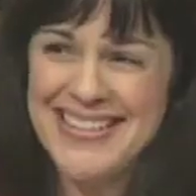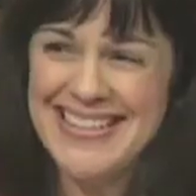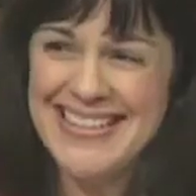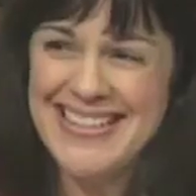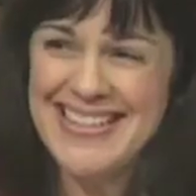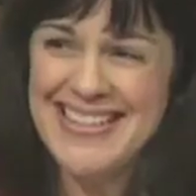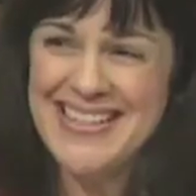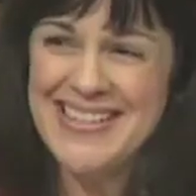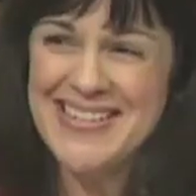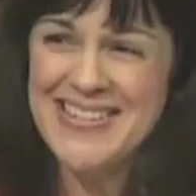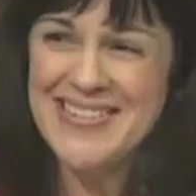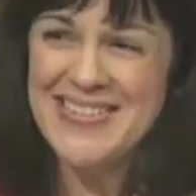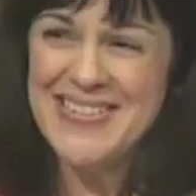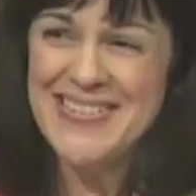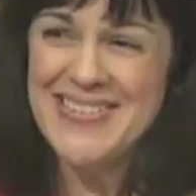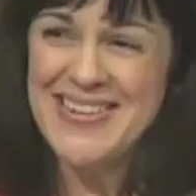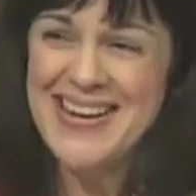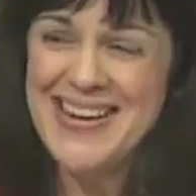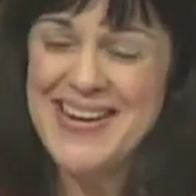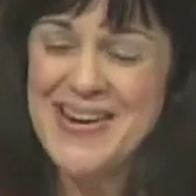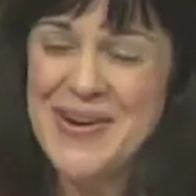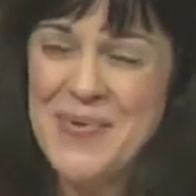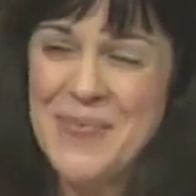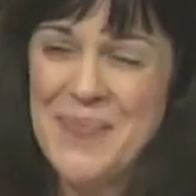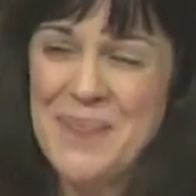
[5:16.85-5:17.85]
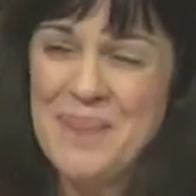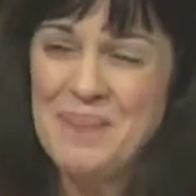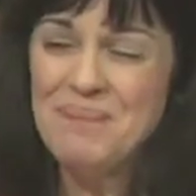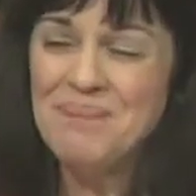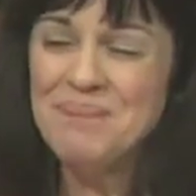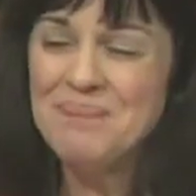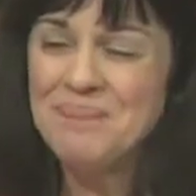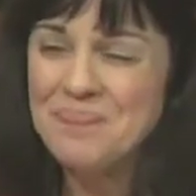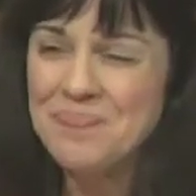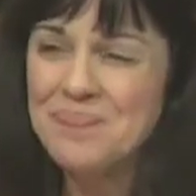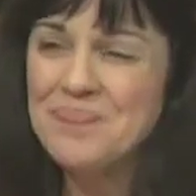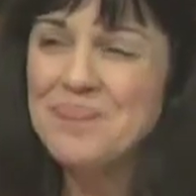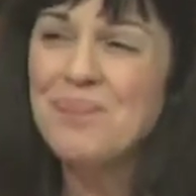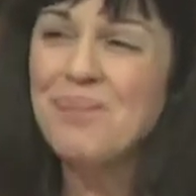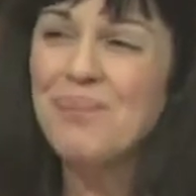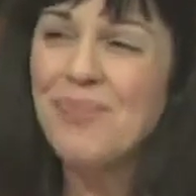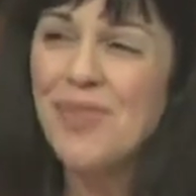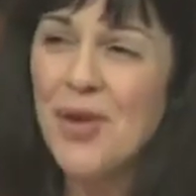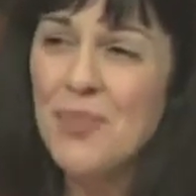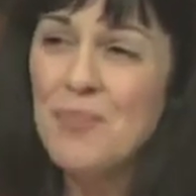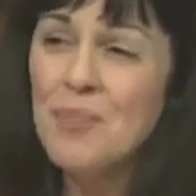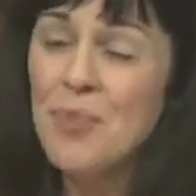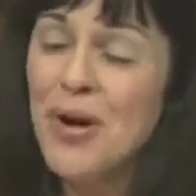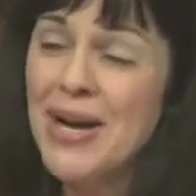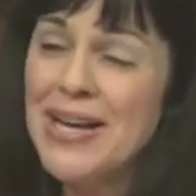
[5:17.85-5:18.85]
you know,
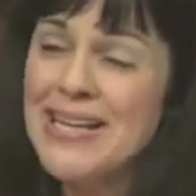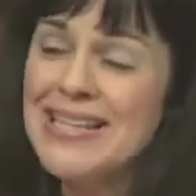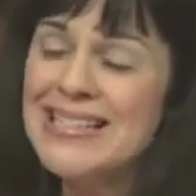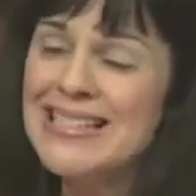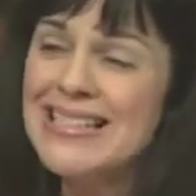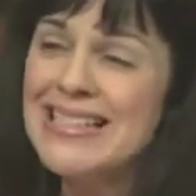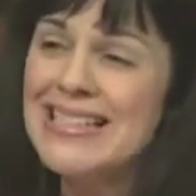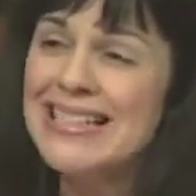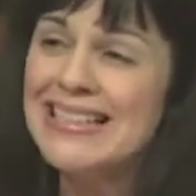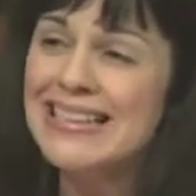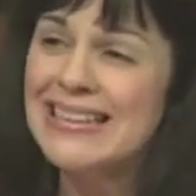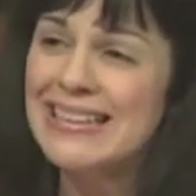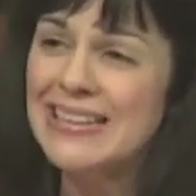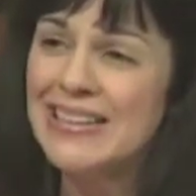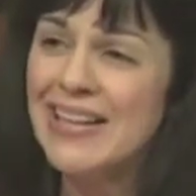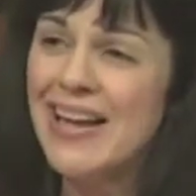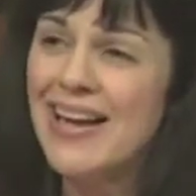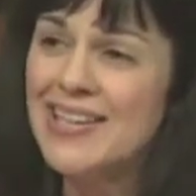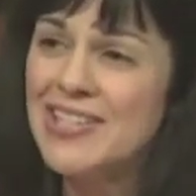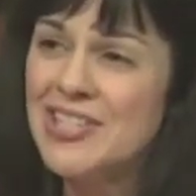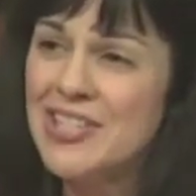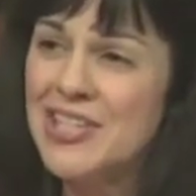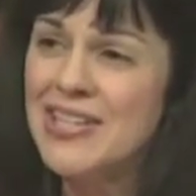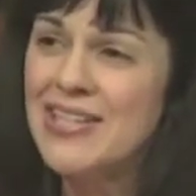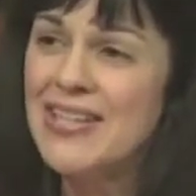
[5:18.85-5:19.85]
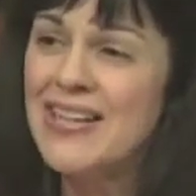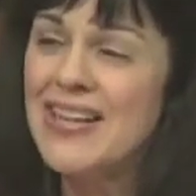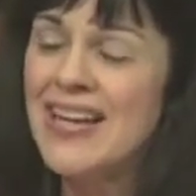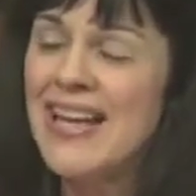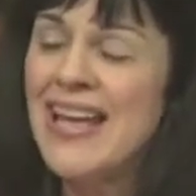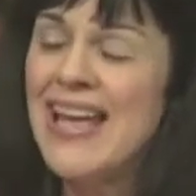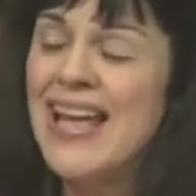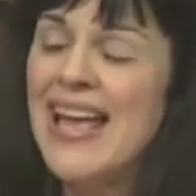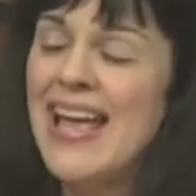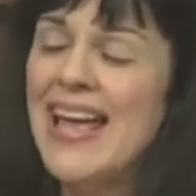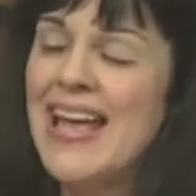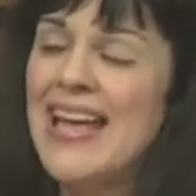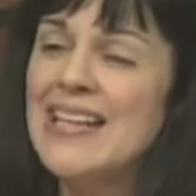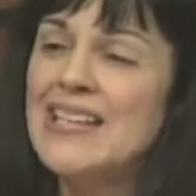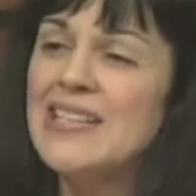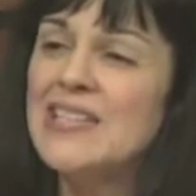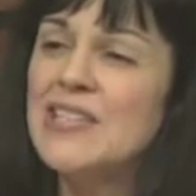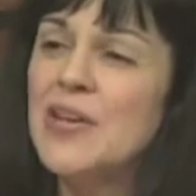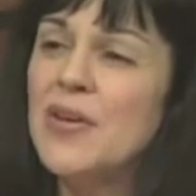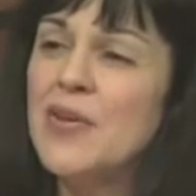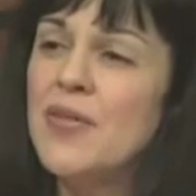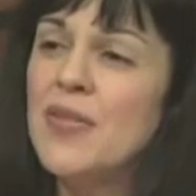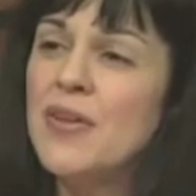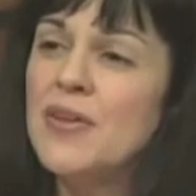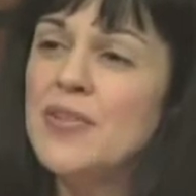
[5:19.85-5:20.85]
bracelet and collection. And
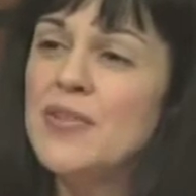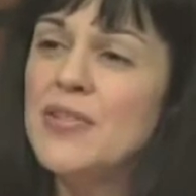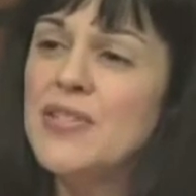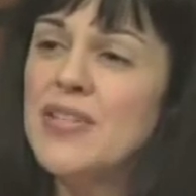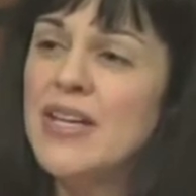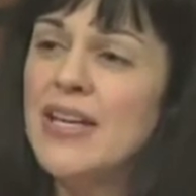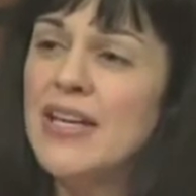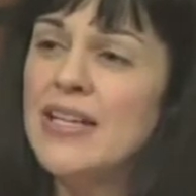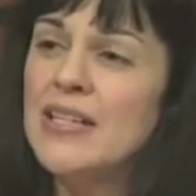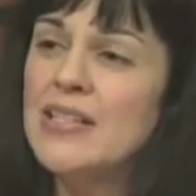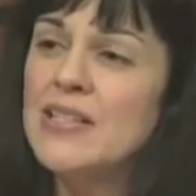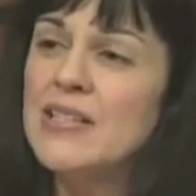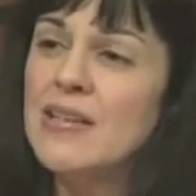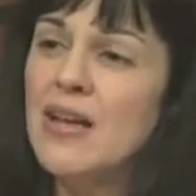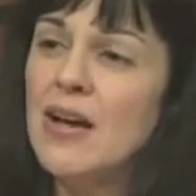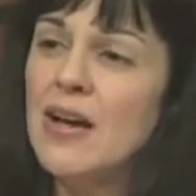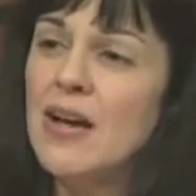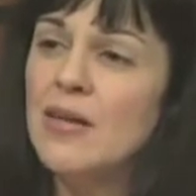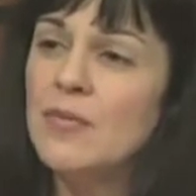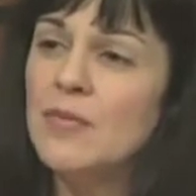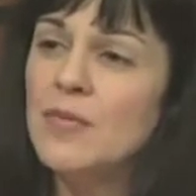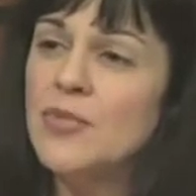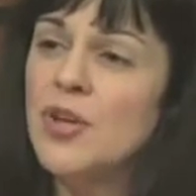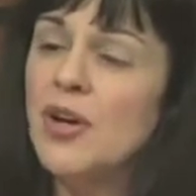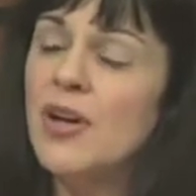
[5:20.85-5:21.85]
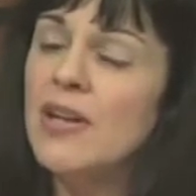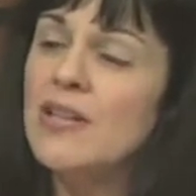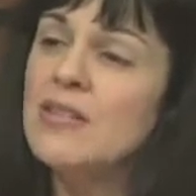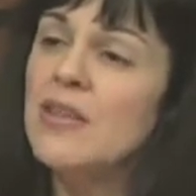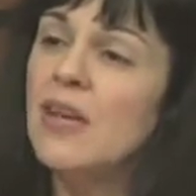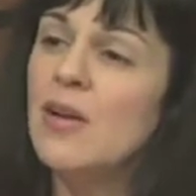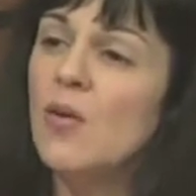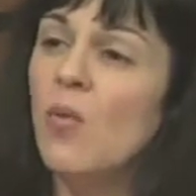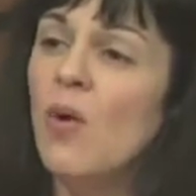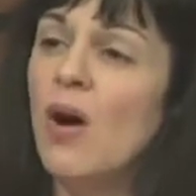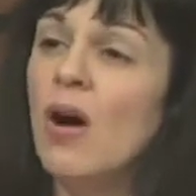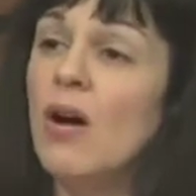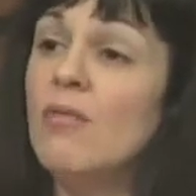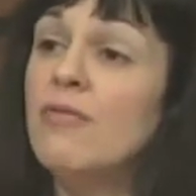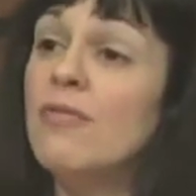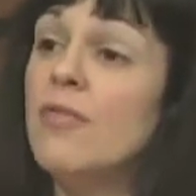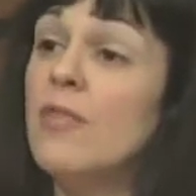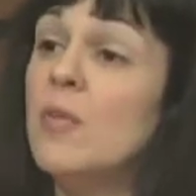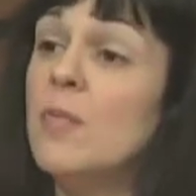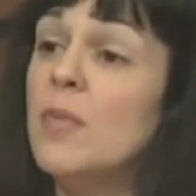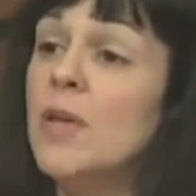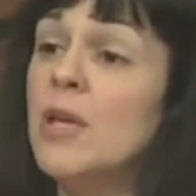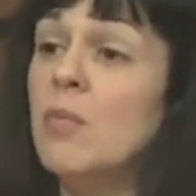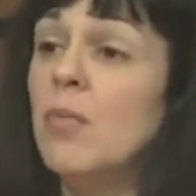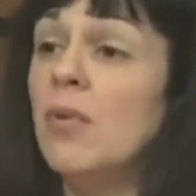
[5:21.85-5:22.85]
so those things translate well for
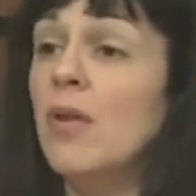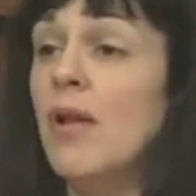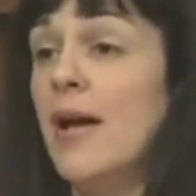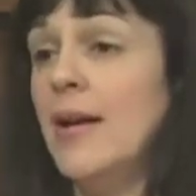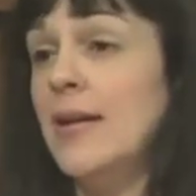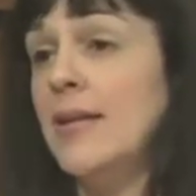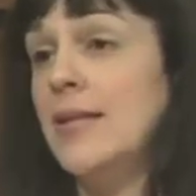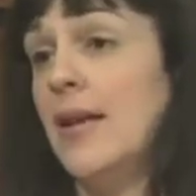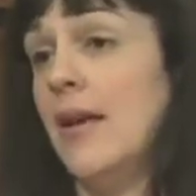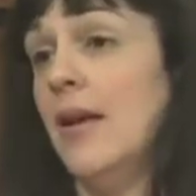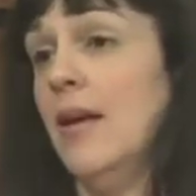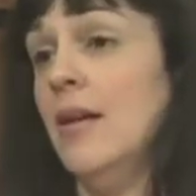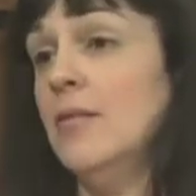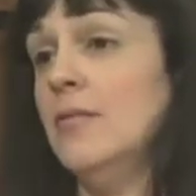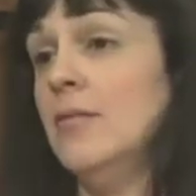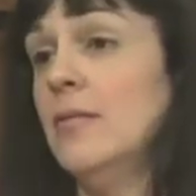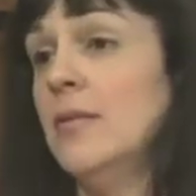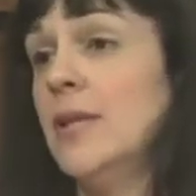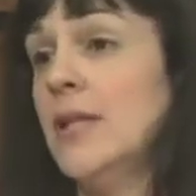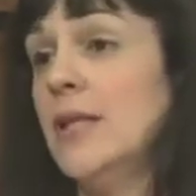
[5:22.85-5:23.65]
the people out of town.